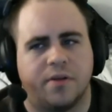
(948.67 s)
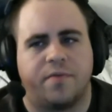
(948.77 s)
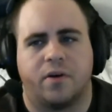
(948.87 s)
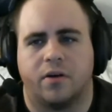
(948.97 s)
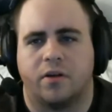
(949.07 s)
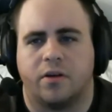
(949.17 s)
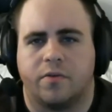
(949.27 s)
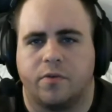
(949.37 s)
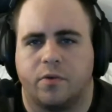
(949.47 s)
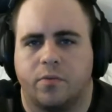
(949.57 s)
If
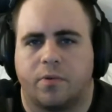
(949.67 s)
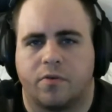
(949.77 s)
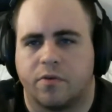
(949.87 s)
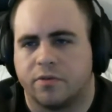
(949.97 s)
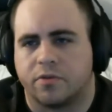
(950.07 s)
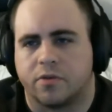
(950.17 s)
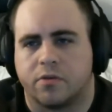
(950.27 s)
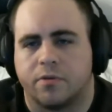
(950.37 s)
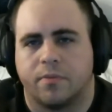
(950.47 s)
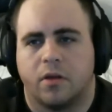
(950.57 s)
any of you perverts
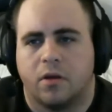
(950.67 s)
are